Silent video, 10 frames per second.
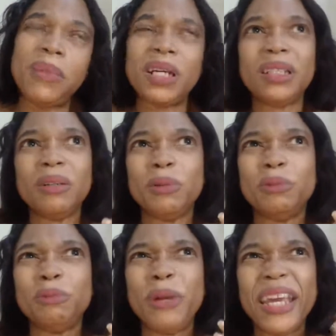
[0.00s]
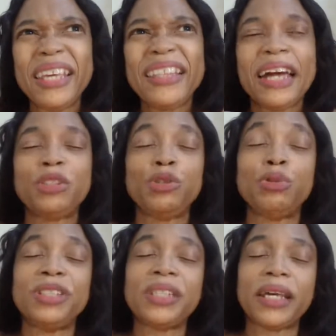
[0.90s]
in the way that you
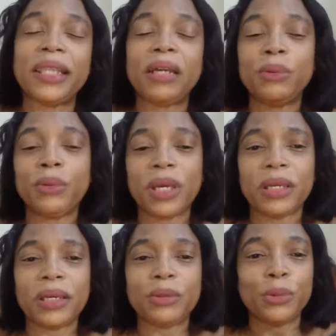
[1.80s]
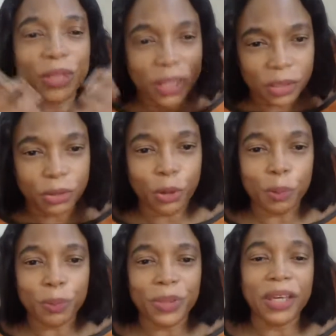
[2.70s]
decide that okay, no, this is
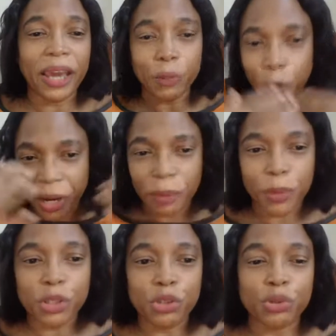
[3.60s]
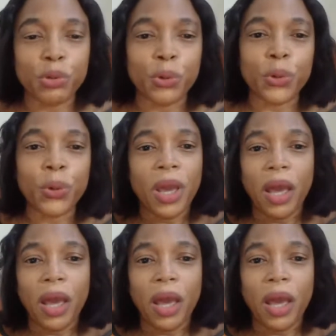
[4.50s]
not me. I don't want anybody to know.